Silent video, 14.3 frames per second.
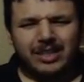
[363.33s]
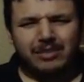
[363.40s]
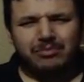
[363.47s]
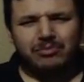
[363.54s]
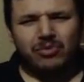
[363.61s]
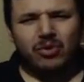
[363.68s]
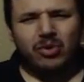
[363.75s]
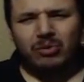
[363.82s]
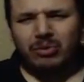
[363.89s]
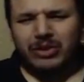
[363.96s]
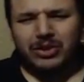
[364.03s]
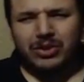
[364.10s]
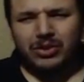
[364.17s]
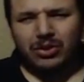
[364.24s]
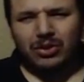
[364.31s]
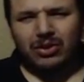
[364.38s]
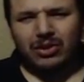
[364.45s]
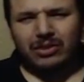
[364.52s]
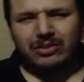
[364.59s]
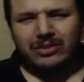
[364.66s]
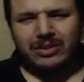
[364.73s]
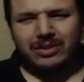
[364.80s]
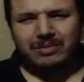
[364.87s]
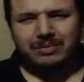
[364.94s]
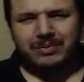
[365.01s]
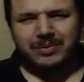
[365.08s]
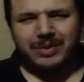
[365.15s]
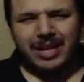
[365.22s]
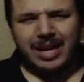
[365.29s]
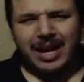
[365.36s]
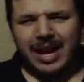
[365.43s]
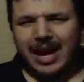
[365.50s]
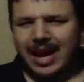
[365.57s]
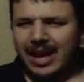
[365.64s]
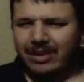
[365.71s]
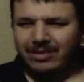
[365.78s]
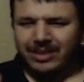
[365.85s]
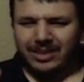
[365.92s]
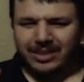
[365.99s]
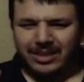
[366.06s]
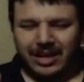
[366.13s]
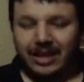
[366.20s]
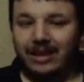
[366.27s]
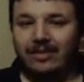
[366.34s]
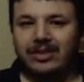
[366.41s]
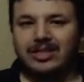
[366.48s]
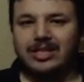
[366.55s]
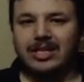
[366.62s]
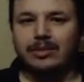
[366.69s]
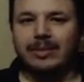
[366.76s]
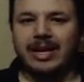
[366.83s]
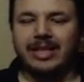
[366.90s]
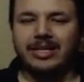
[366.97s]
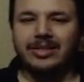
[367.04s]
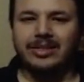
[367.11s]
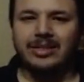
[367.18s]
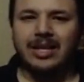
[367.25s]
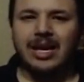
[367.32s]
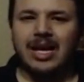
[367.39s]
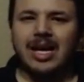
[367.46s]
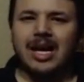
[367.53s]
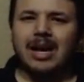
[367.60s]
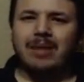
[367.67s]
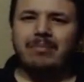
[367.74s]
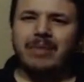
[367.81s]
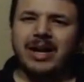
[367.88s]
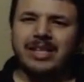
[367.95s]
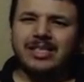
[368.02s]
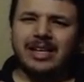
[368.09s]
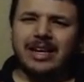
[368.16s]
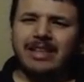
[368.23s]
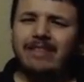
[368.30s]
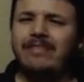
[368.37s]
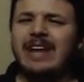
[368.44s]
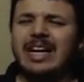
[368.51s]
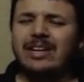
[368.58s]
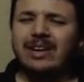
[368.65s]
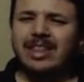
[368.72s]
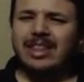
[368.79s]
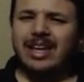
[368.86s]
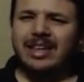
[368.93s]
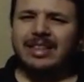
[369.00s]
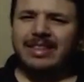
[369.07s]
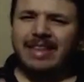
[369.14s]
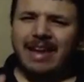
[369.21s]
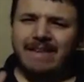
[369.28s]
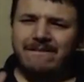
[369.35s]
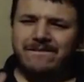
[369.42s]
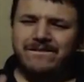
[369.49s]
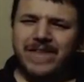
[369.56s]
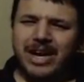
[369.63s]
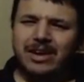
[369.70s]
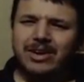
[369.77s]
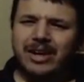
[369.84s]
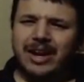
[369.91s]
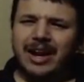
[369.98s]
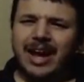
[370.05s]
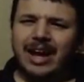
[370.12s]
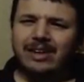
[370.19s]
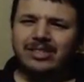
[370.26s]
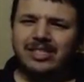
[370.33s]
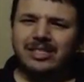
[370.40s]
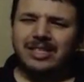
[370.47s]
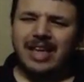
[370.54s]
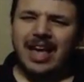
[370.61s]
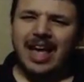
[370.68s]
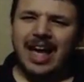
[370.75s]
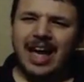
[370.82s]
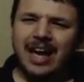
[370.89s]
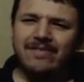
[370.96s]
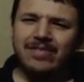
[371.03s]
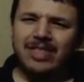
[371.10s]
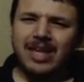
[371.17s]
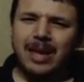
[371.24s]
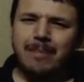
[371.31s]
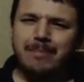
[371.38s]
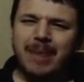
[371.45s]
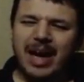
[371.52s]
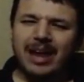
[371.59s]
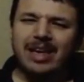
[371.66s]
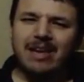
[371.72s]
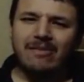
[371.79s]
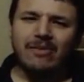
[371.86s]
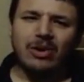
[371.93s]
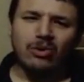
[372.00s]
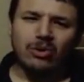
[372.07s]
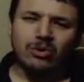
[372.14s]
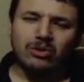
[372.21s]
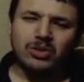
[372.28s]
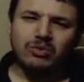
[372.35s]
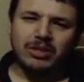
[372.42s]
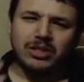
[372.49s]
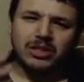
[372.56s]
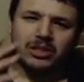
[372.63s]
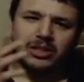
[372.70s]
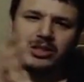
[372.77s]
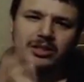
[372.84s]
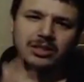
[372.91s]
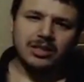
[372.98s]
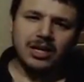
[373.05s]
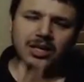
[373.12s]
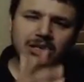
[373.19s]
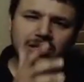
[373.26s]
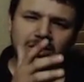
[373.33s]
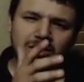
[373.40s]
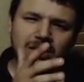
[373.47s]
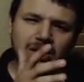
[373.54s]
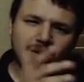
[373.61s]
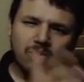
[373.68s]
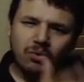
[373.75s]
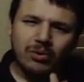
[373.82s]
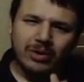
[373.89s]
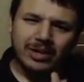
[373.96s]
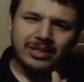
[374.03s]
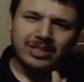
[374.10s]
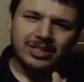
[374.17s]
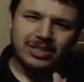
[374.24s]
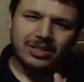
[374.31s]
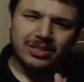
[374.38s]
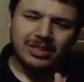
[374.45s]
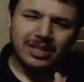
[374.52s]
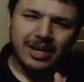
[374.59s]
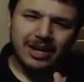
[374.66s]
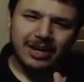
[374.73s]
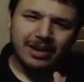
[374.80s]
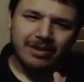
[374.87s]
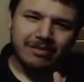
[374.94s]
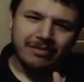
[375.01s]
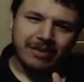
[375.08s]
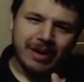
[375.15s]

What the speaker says: more reserved. I was kind of unsettled by this. But in the final, I think they figured it out. They have the backing vocals when she sings the chorus, just kind of